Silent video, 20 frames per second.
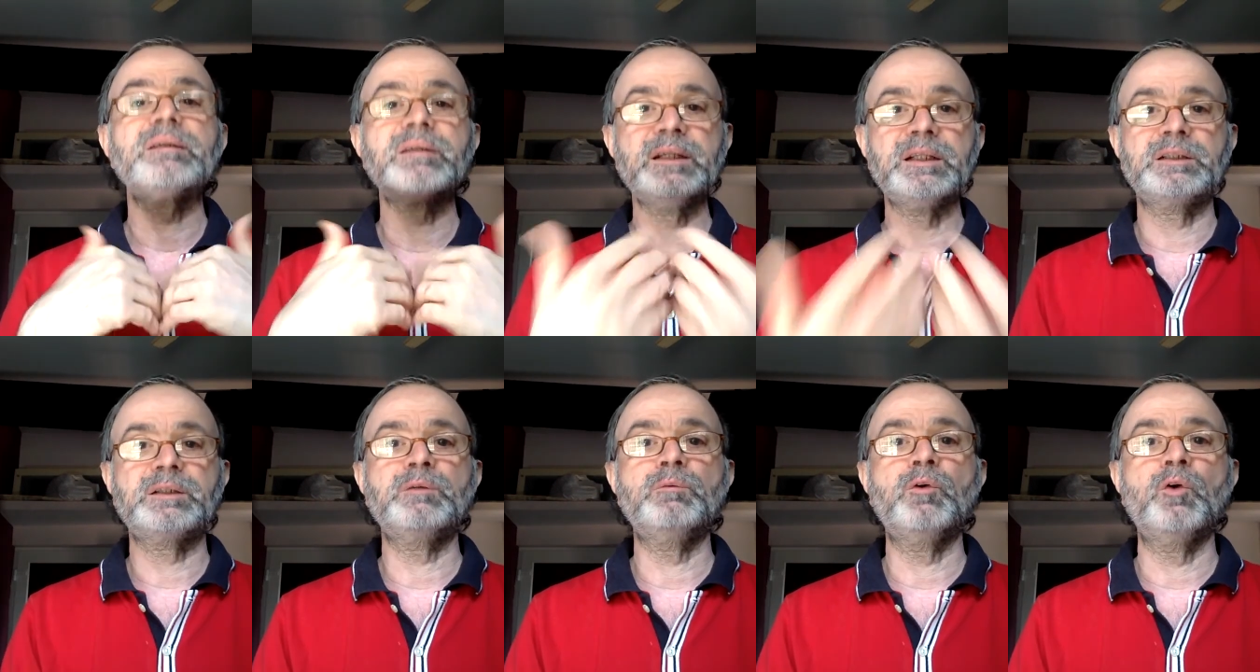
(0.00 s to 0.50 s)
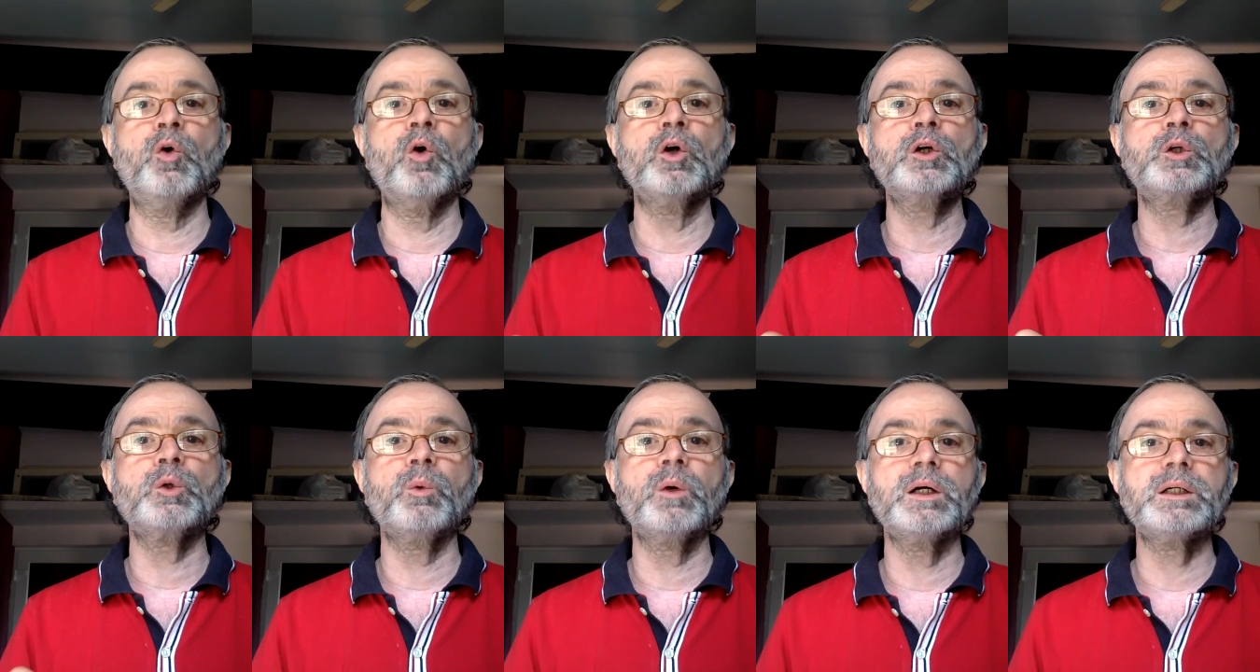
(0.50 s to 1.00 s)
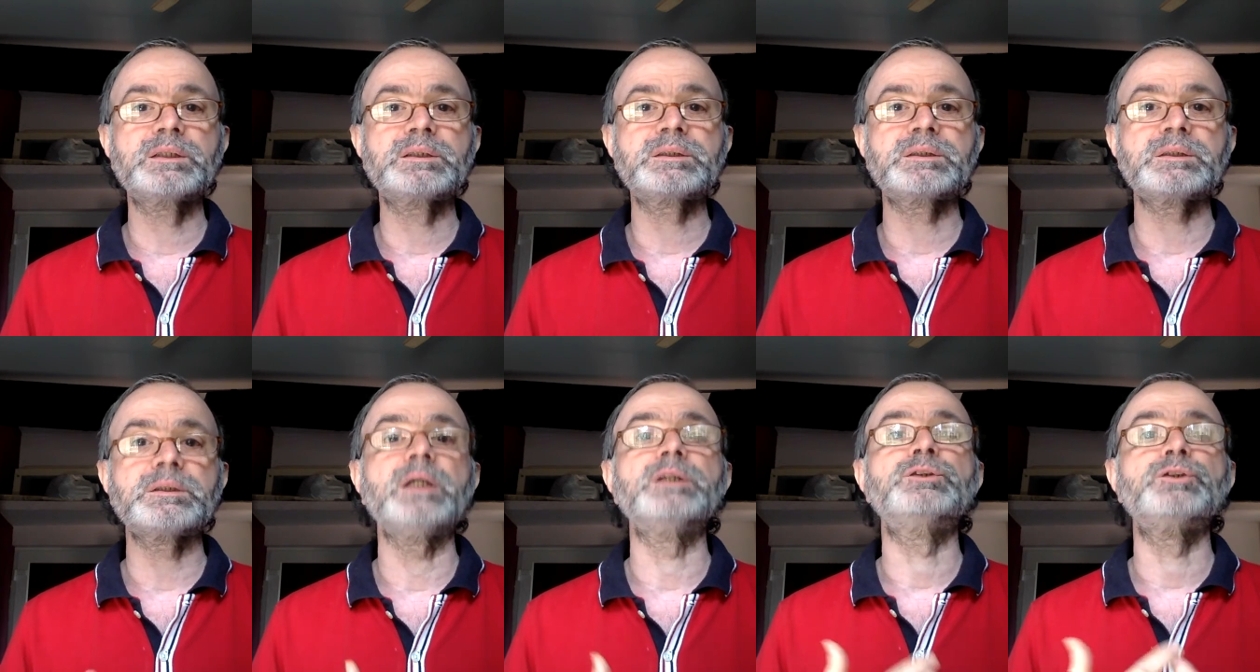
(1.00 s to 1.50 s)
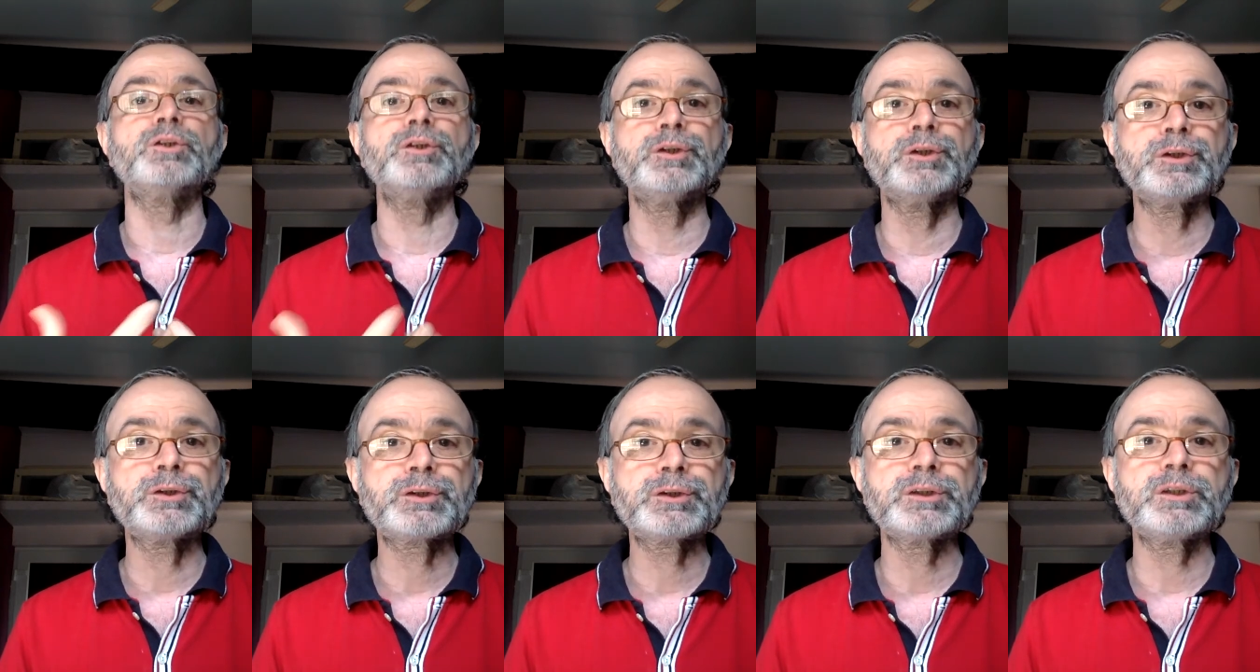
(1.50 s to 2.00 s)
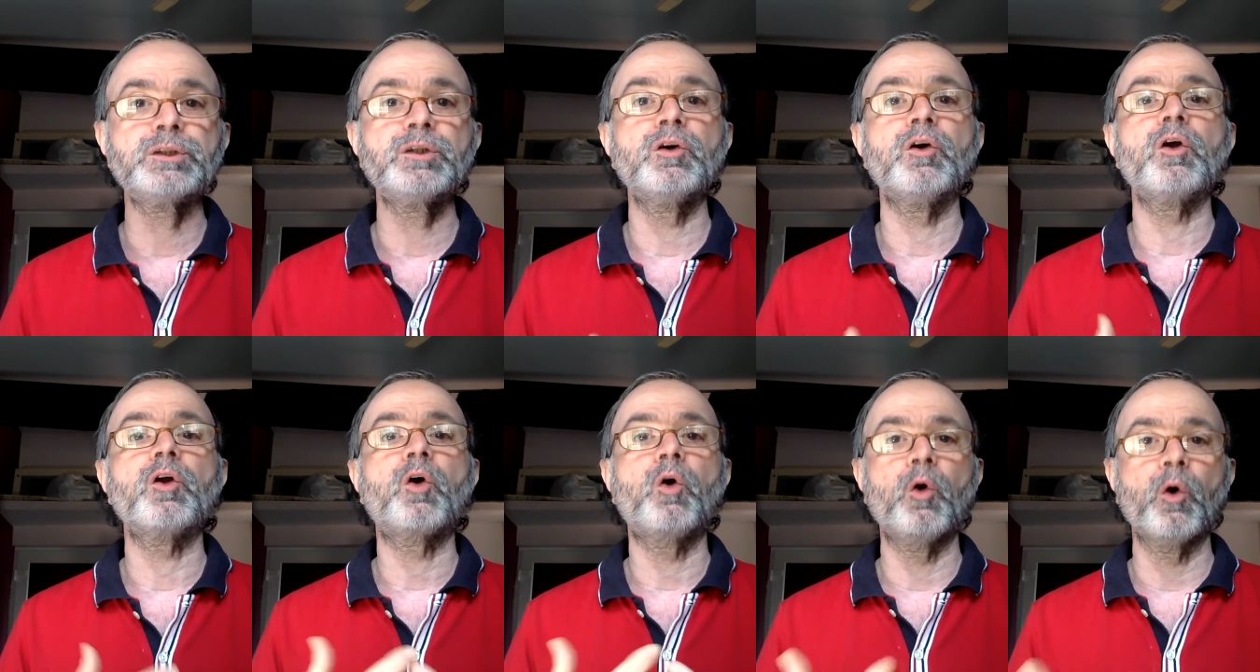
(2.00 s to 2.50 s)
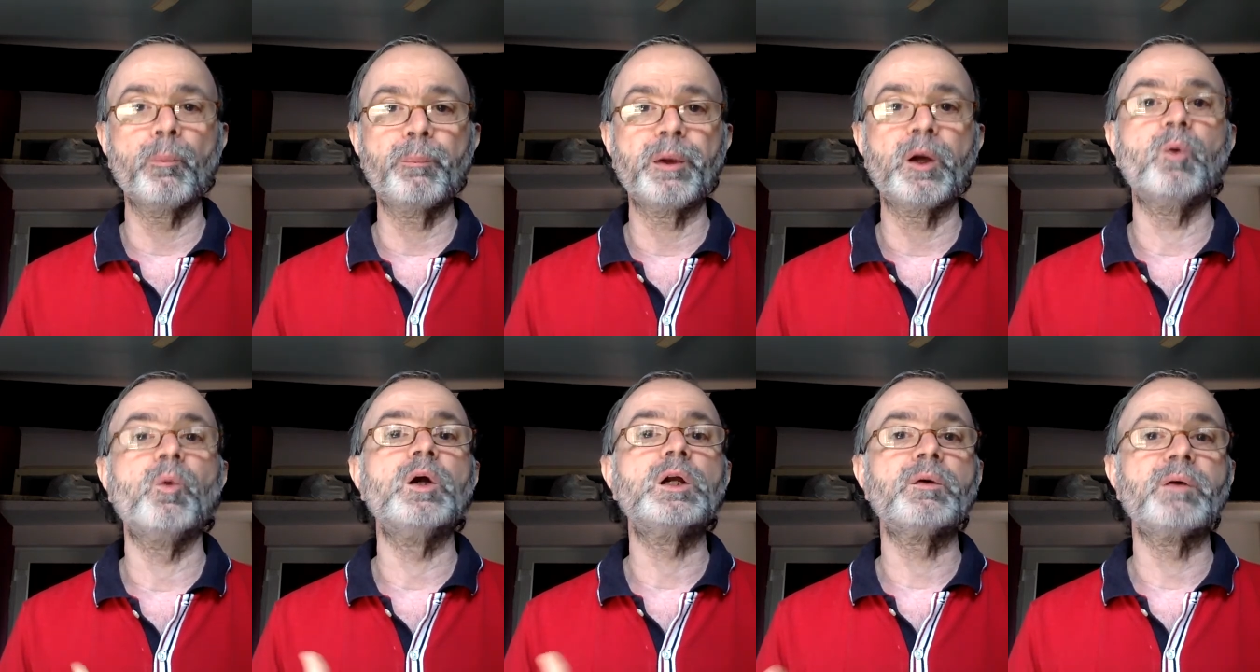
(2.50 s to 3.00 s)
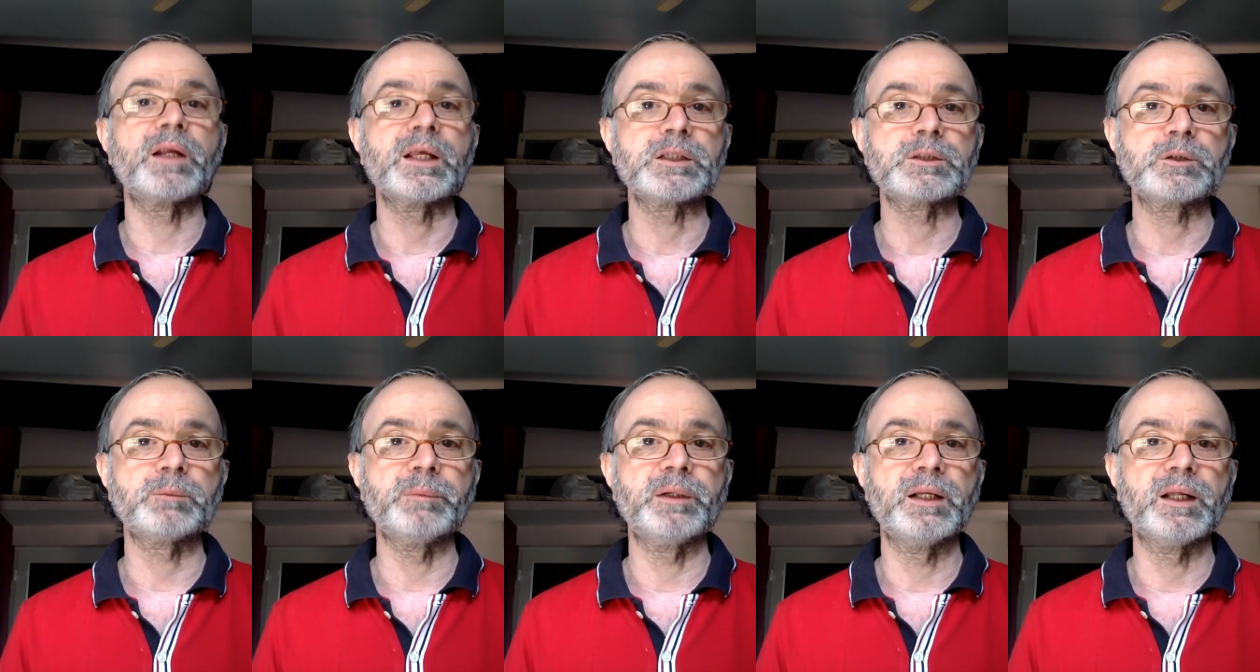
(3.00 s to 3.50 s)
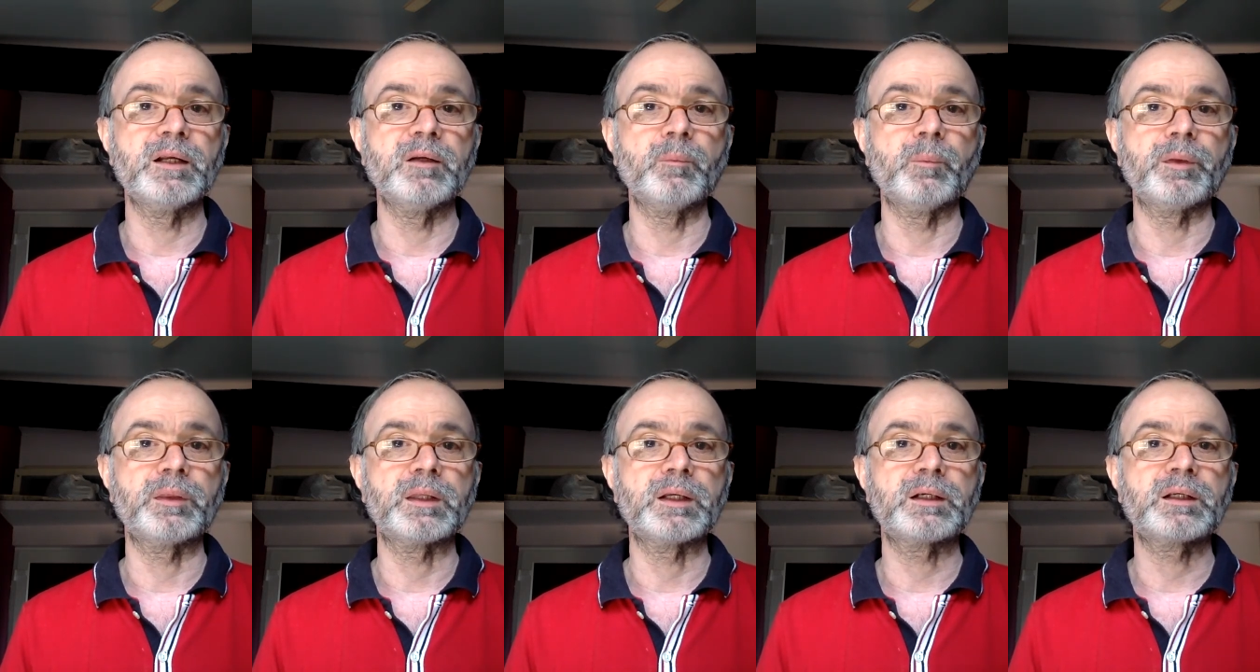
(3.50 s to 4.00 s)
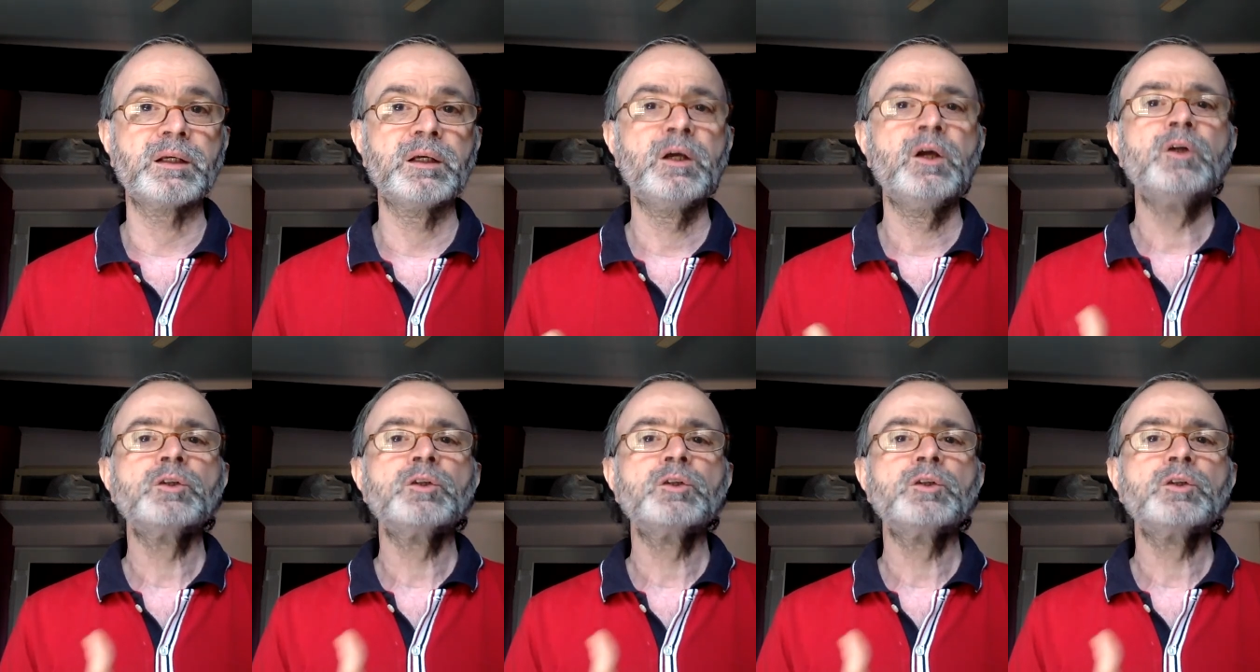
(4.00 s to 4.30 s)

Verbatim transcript: it go towards a solution or coping, whatever has to be done with it.